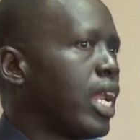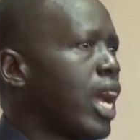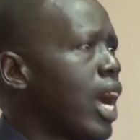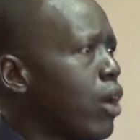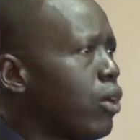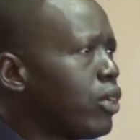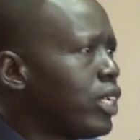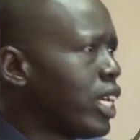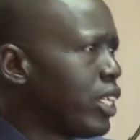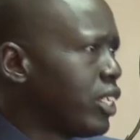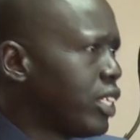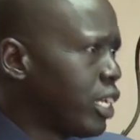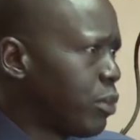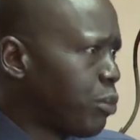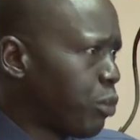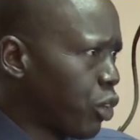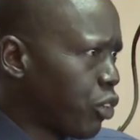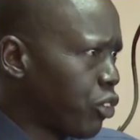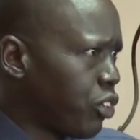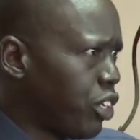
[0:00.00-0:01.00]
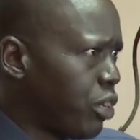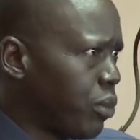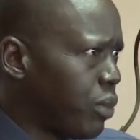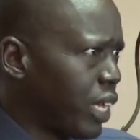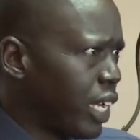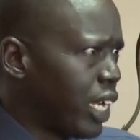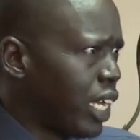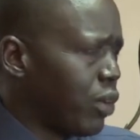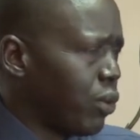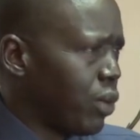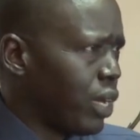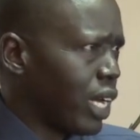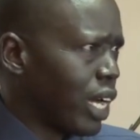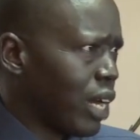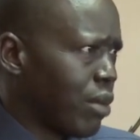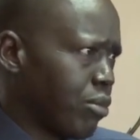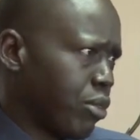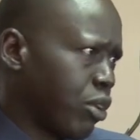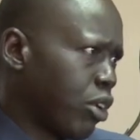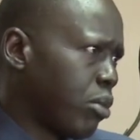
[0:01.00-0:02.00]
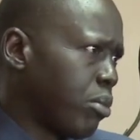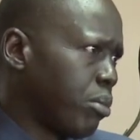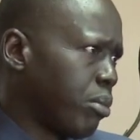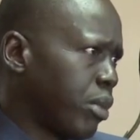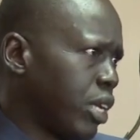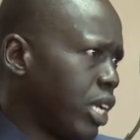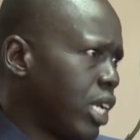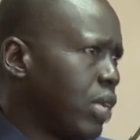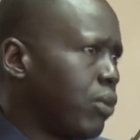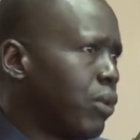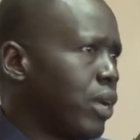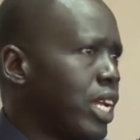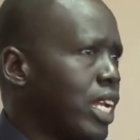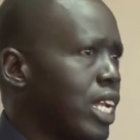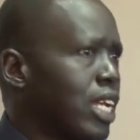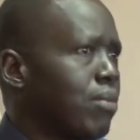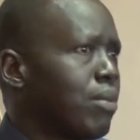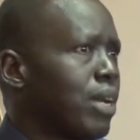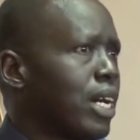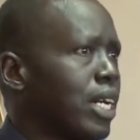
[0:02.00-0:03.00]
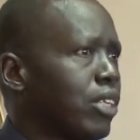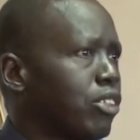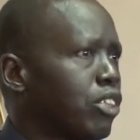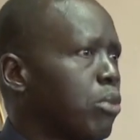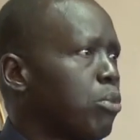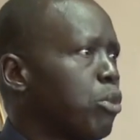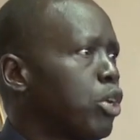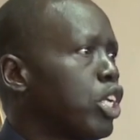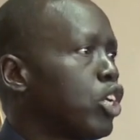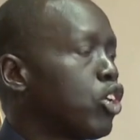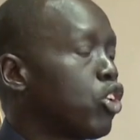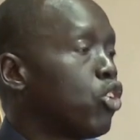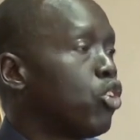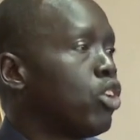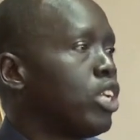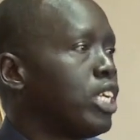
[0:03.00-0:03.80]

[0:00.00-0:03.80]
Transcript: how does that proceed of the gateway come from? Whenever somebody calls